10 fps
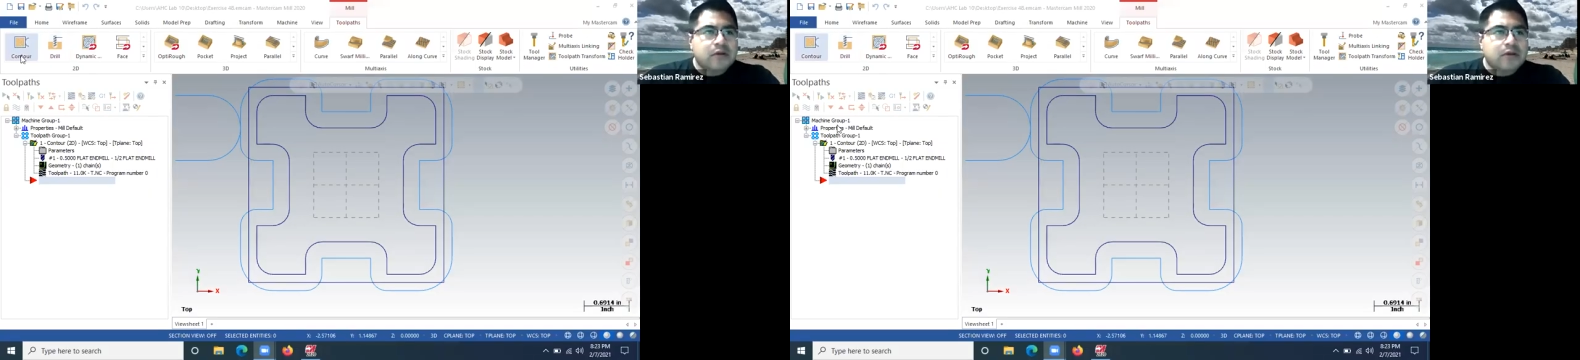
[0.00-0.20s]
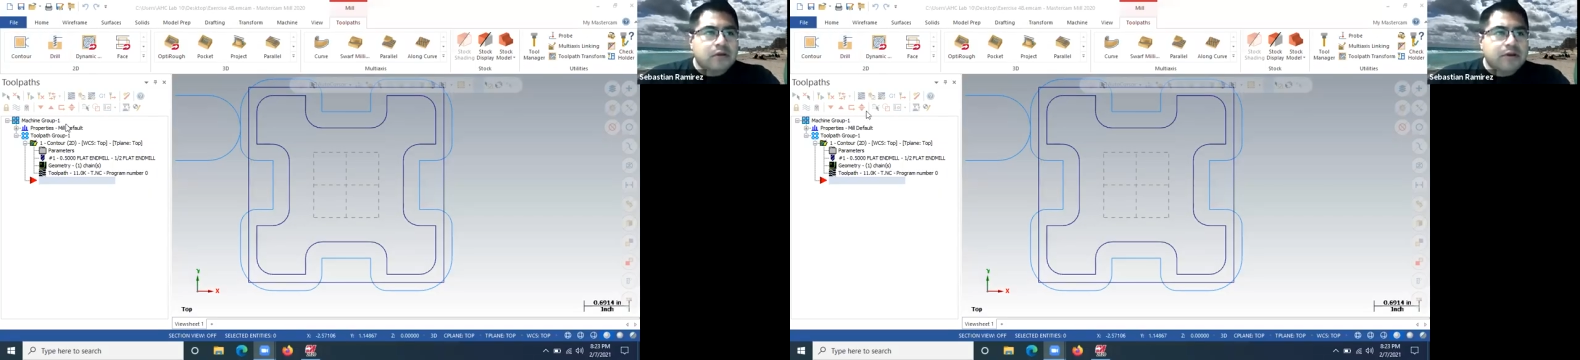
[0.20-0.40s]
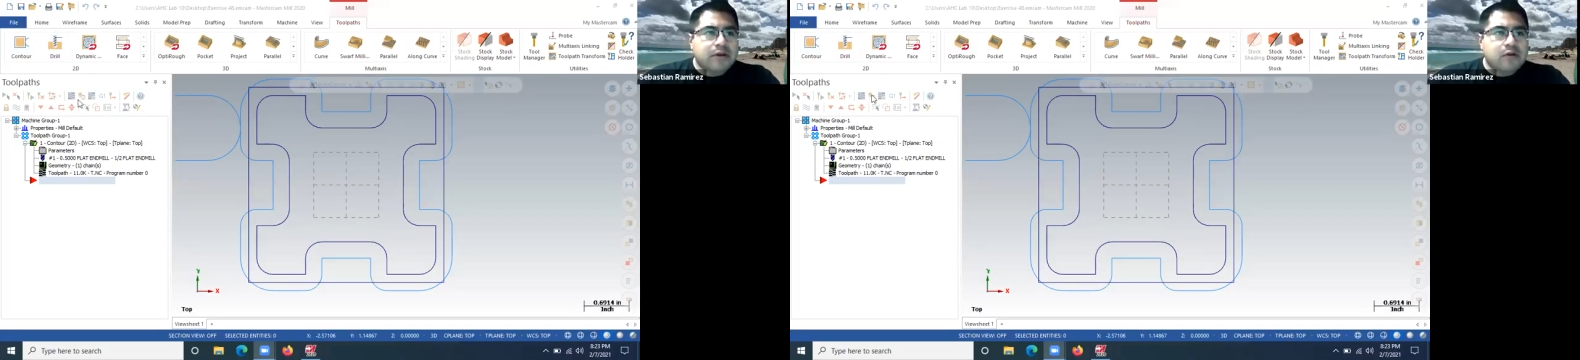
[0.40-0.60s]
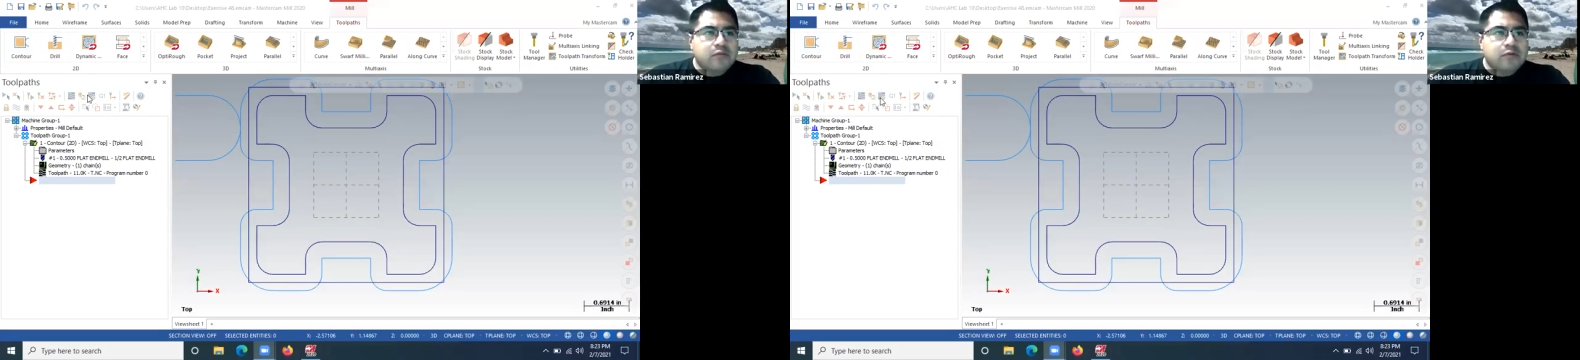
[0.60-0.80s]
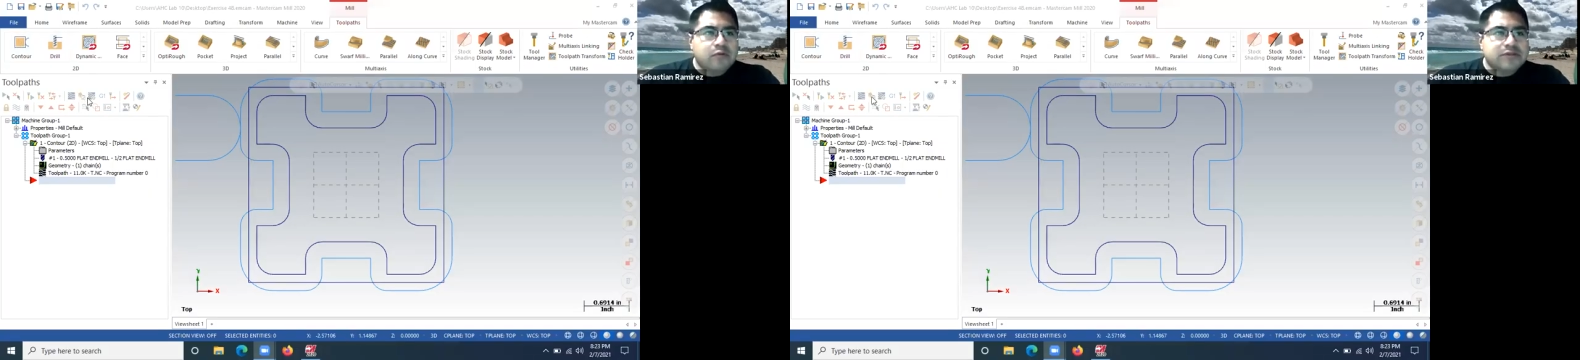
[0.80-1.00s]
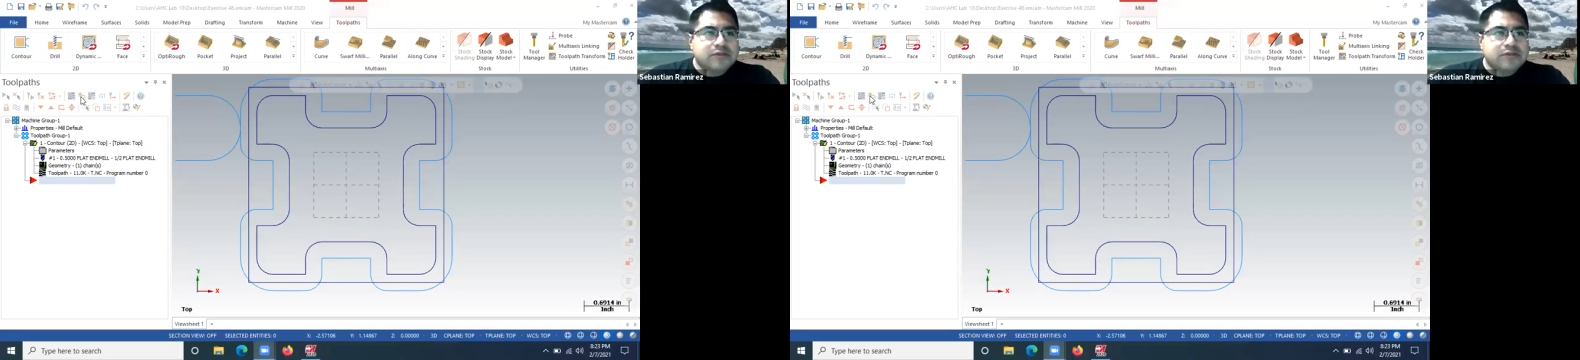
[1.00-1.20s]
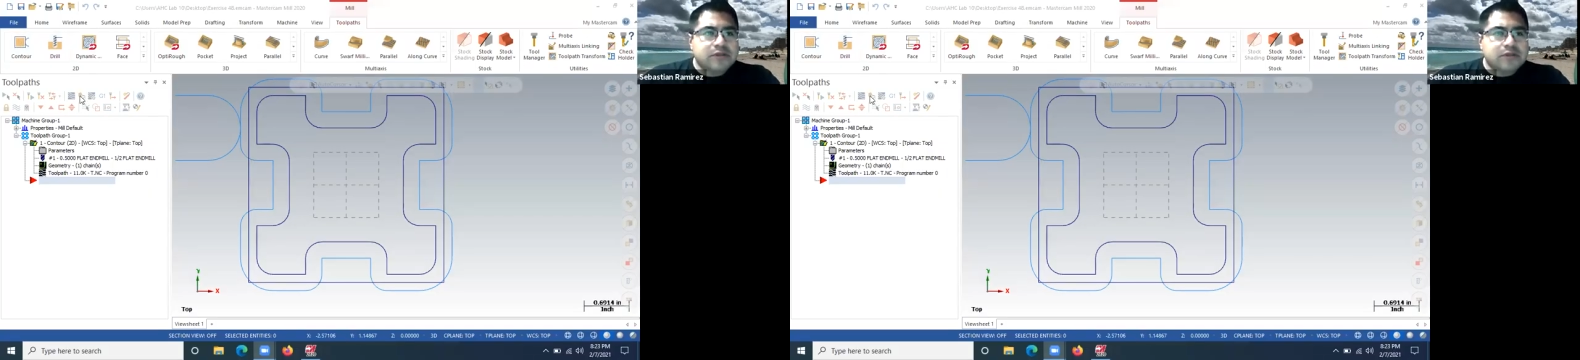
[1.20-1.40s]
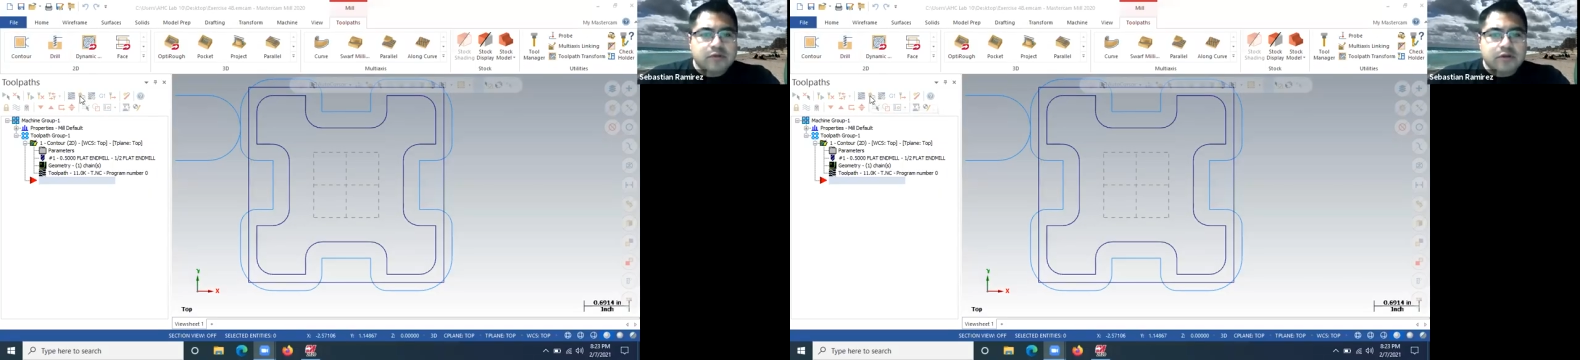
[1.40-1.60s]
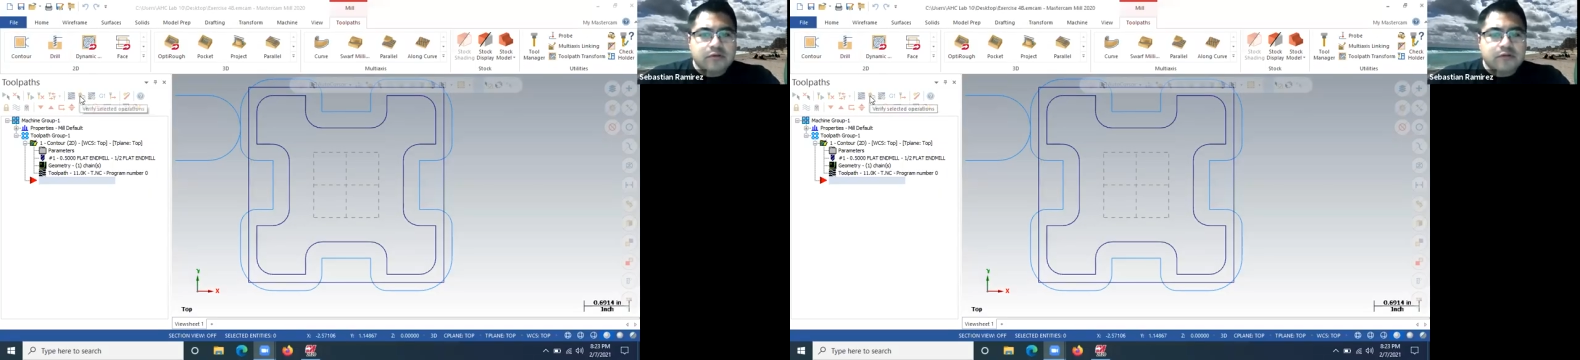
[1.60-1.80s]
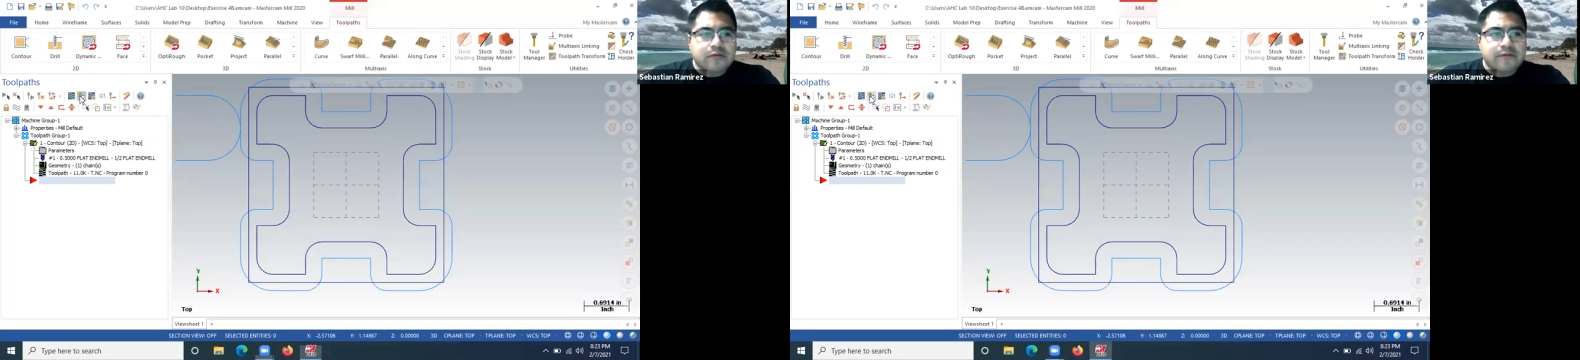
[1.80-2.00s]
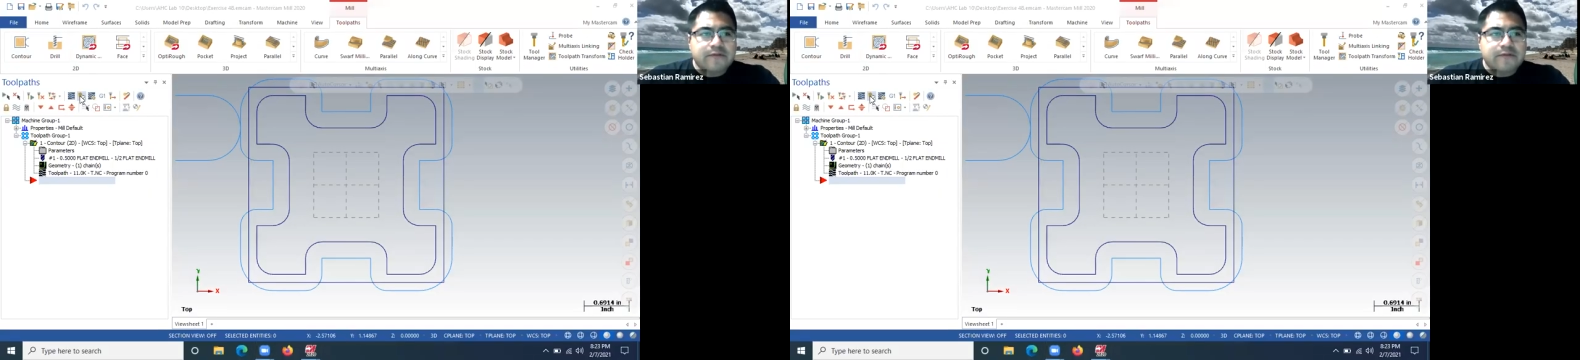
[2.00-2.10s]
Right now, what we see when I go to the